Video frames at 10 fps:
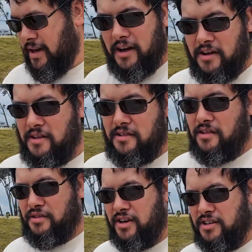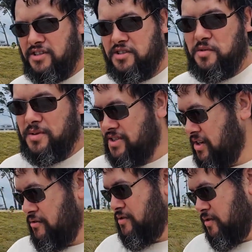I think I just saw a
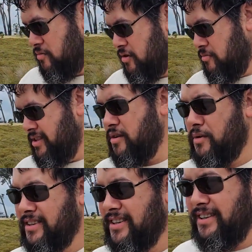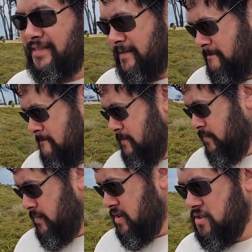sticker on the bottom of that one,
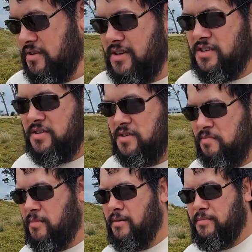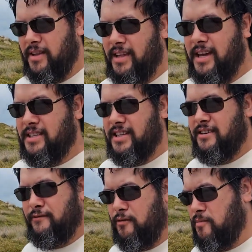so this might be the antique
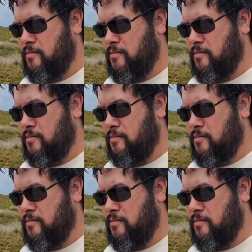form.